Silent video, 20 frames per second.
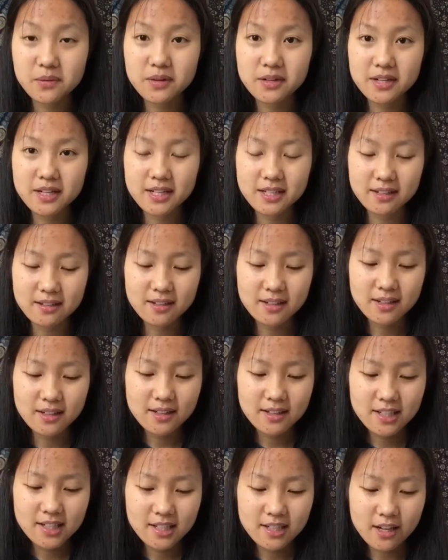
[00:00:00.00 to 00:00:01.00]
we were in
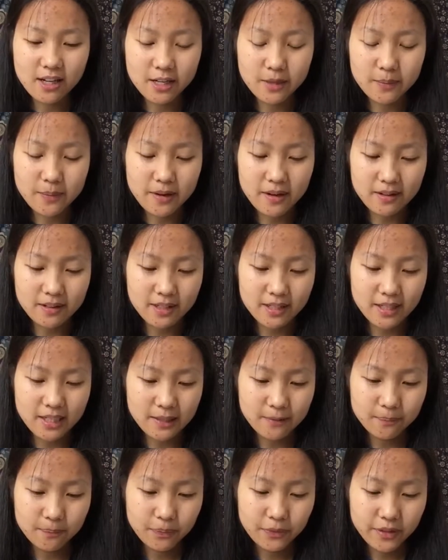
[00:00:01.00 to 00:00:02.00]

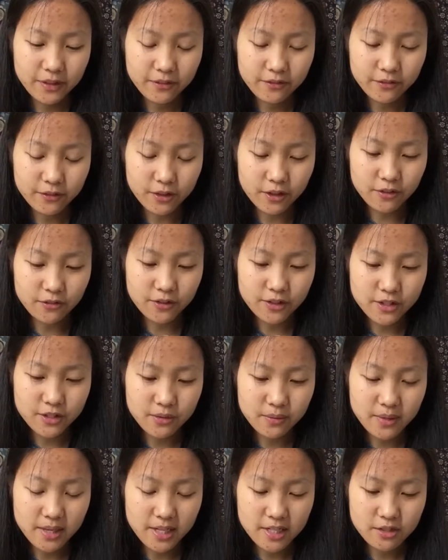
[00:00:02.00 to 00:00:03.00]
Kaanapali for our
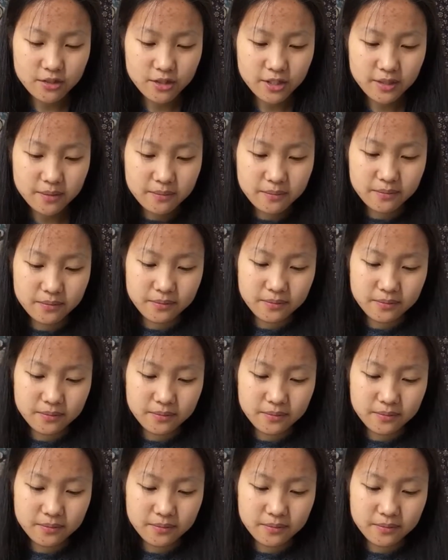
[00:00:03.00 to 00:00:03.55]
first Hawaii trip.